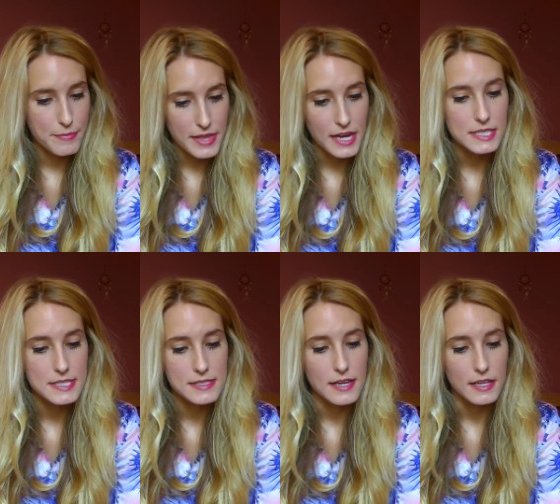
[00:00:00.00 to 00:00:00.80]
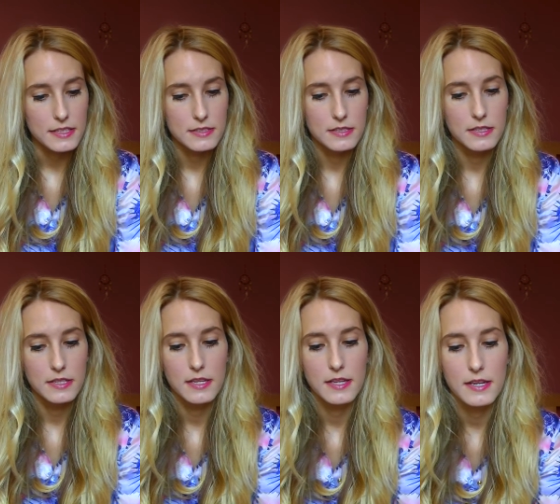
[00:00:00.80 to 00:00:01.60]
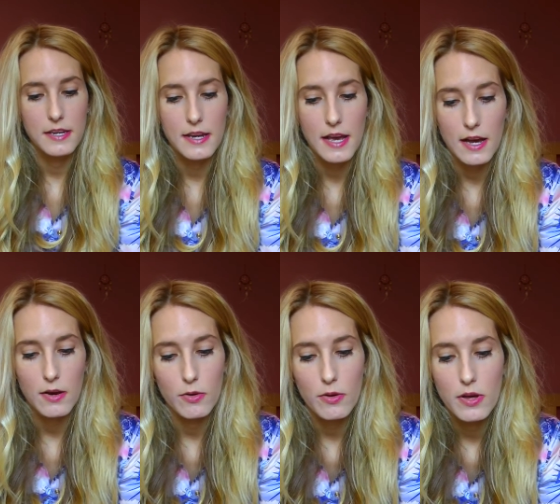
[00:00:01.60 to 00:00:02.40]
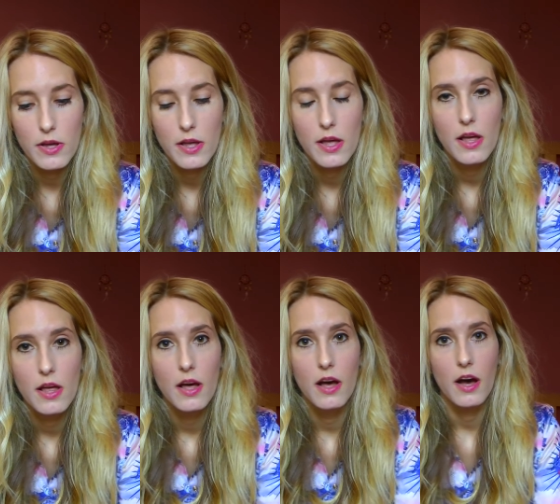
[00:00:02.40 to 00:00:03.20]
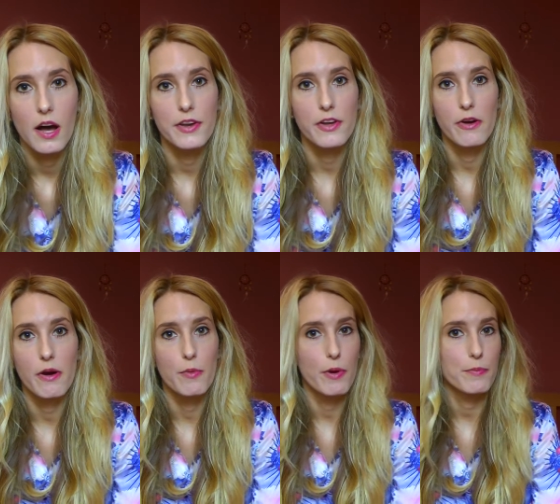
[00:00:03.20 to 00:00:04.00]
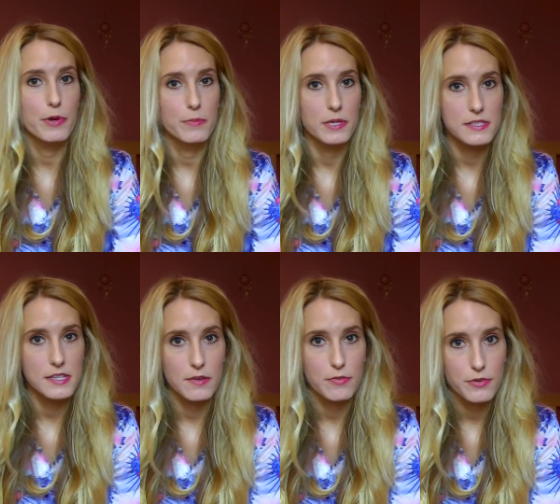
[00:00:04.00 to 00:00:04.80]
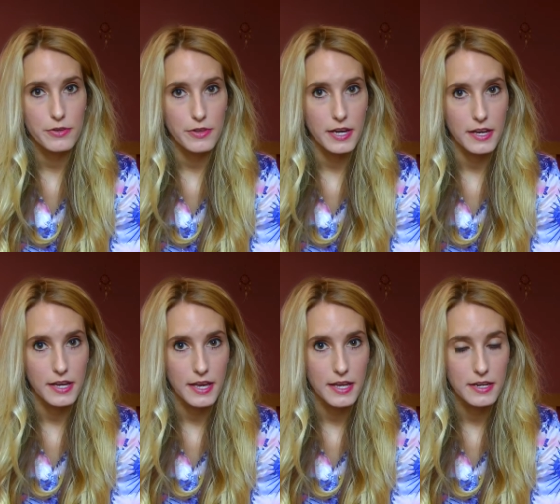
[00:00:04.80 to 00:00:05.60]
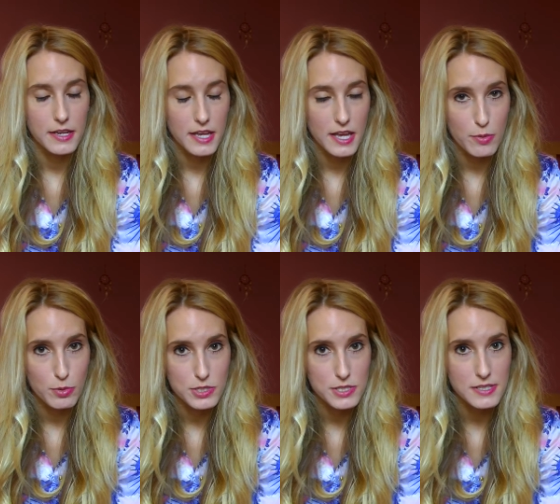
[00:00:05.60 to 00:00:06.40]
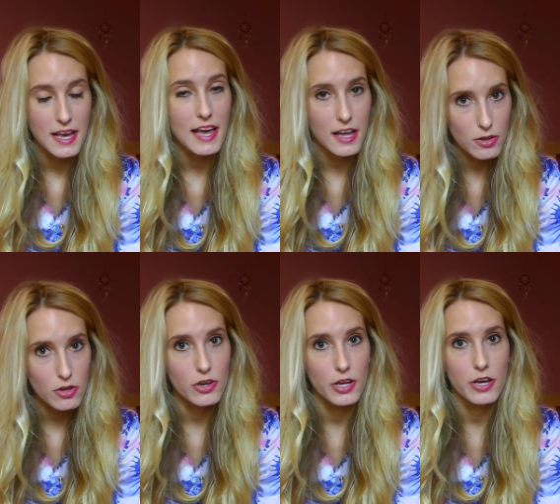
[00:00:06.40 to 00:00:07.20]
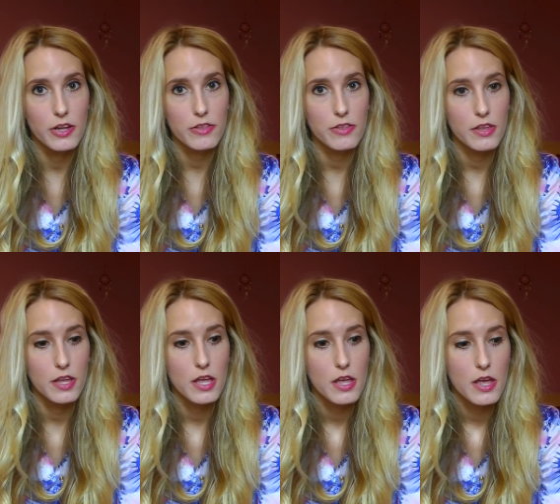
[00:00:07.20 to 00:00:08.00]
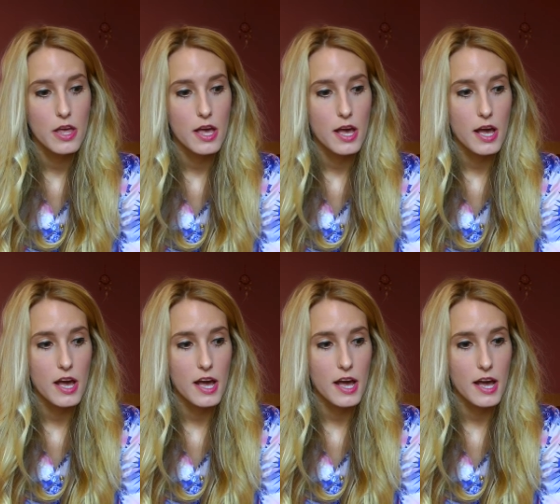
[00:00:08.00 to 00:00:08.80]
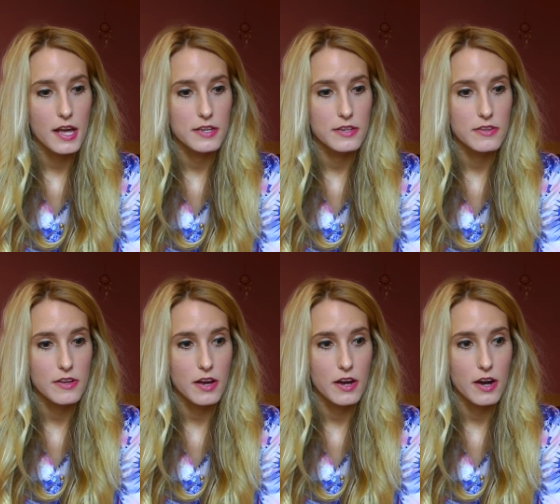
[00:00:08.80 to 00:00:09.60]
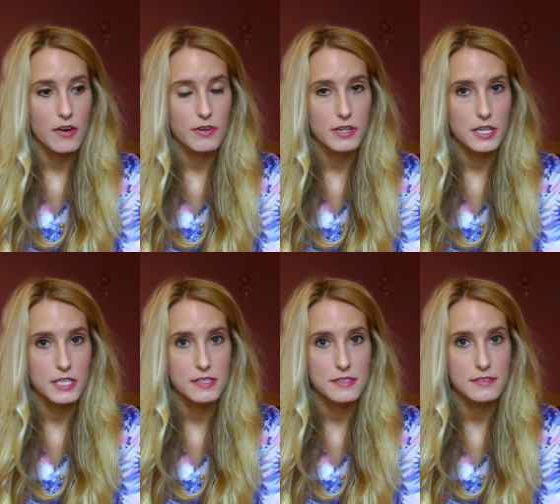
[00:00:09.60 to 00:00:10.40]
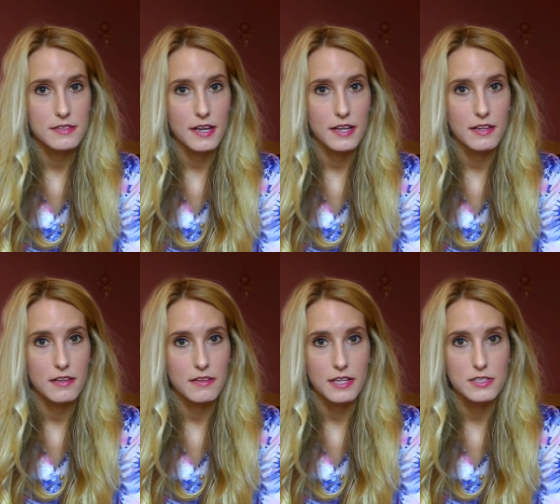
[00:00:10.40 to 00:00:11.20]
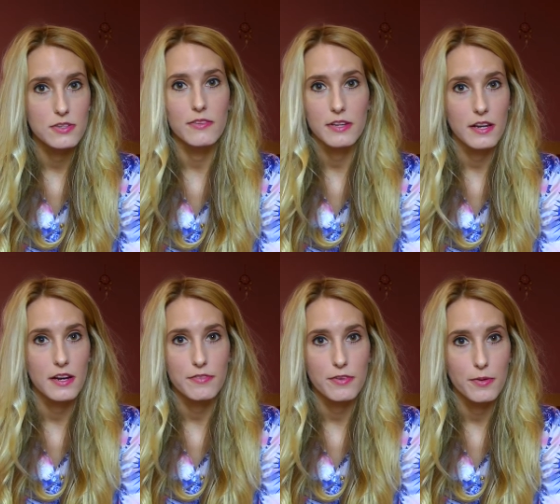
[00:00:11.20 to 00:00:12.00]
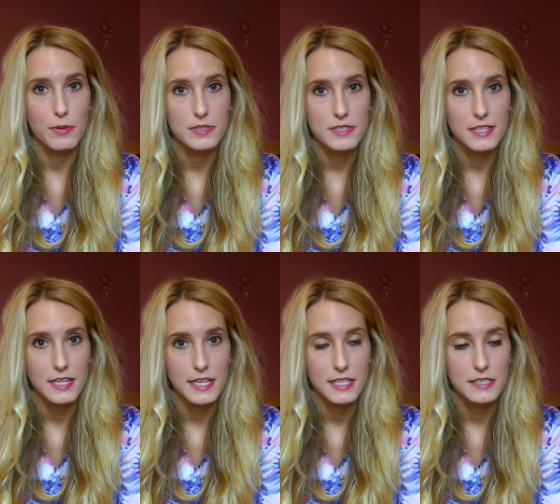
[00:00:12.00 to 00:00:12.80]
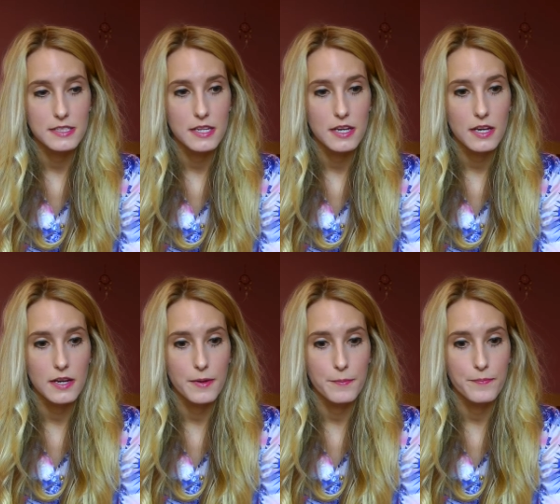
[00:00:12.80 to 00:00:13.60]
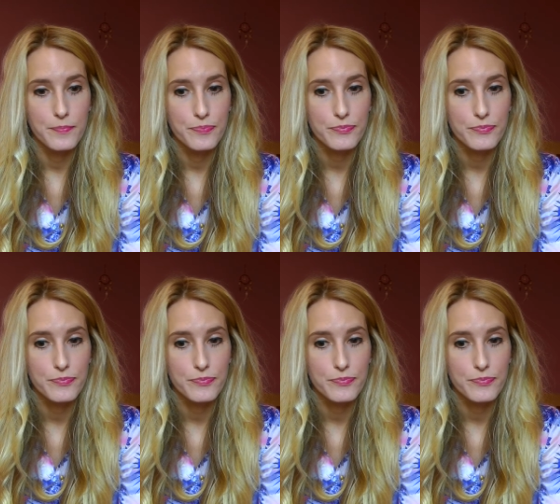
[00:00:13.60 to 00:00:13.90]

That said, now I know I won't put myself through that again. It was hell on earth, and I realised that that's not the life I want to lead. Um,